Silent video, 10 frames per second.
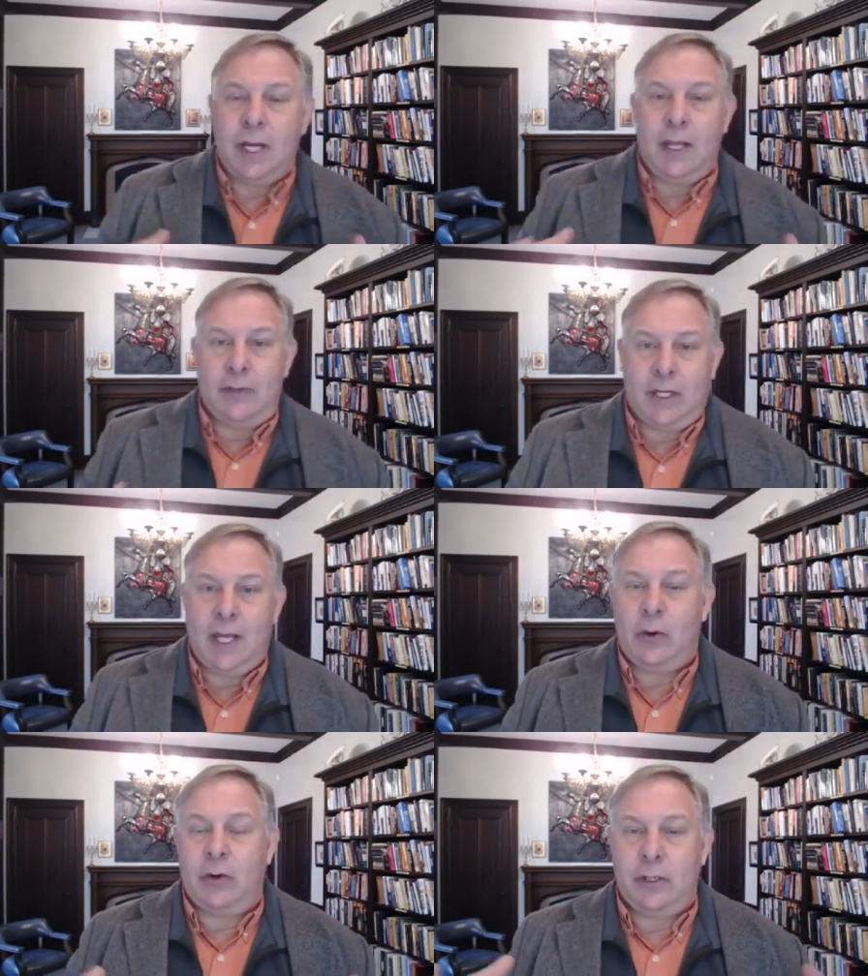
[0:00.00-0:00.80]
They've
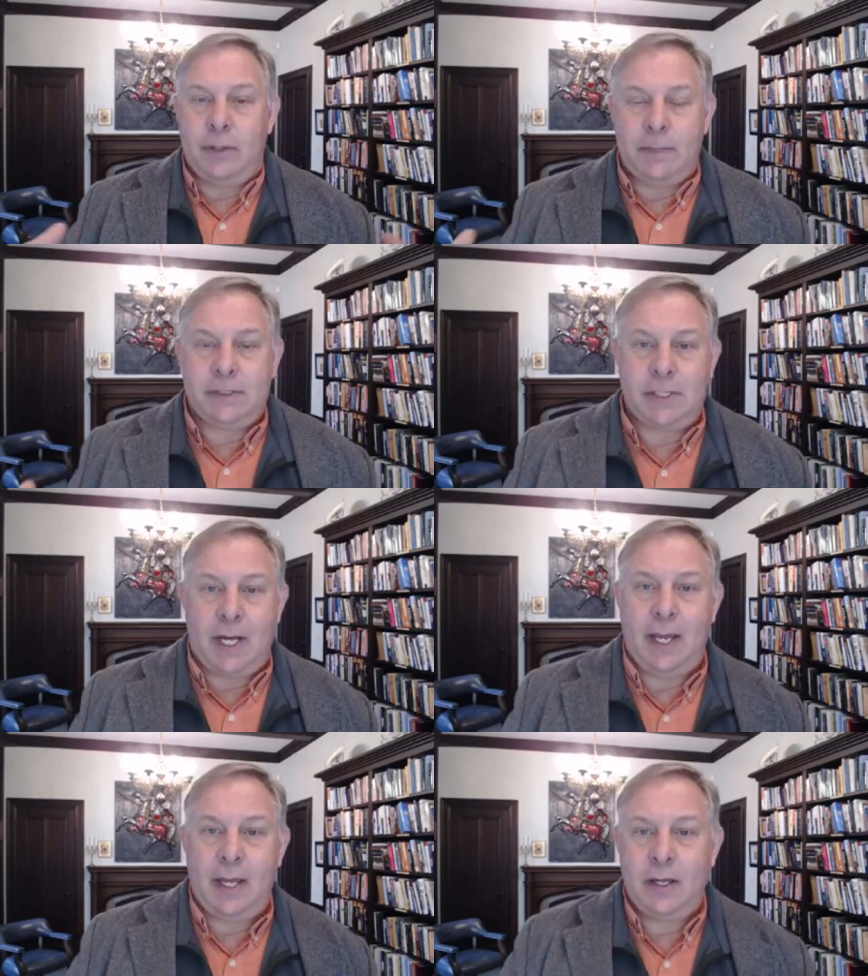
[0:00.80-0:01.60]
encountered the
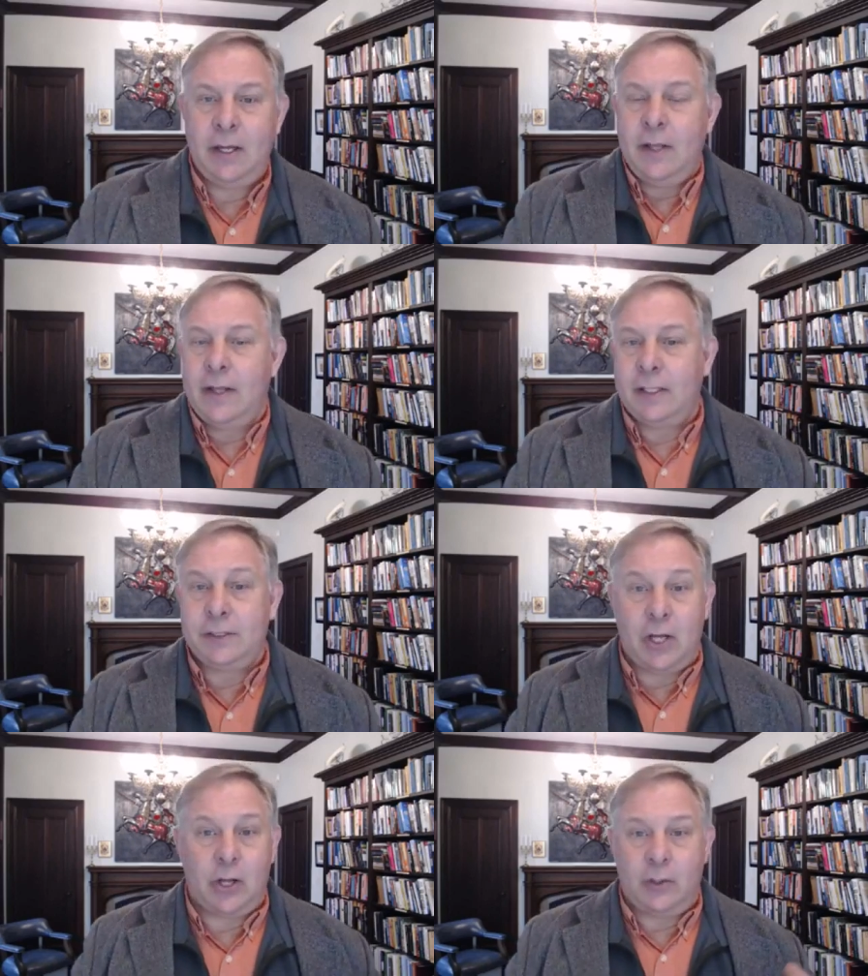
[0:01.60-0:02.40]
Messiah that
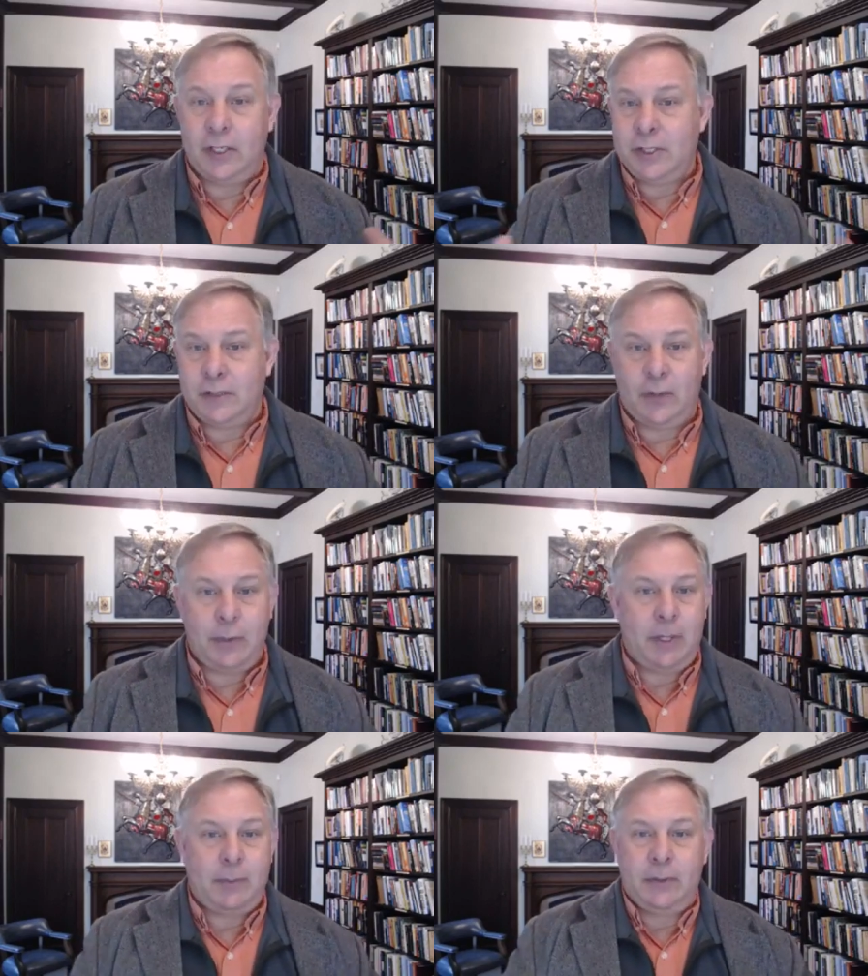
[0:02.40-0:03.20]
is not only just for
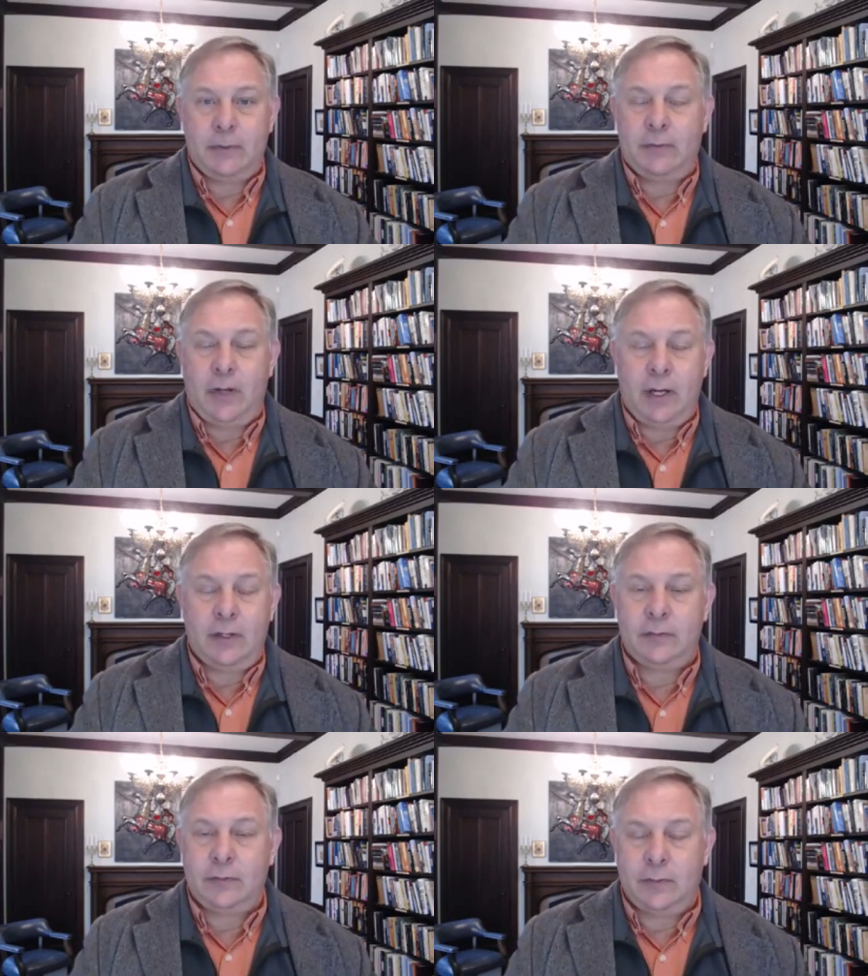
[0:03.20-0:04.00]
the people
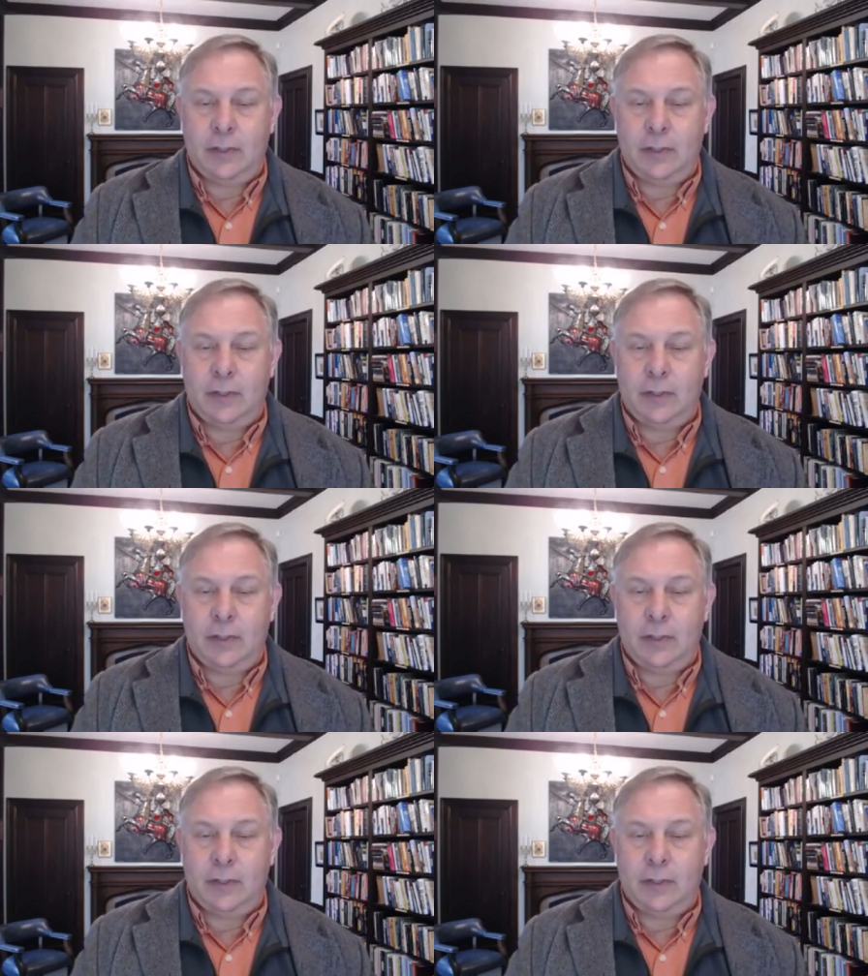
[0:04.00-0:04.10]
of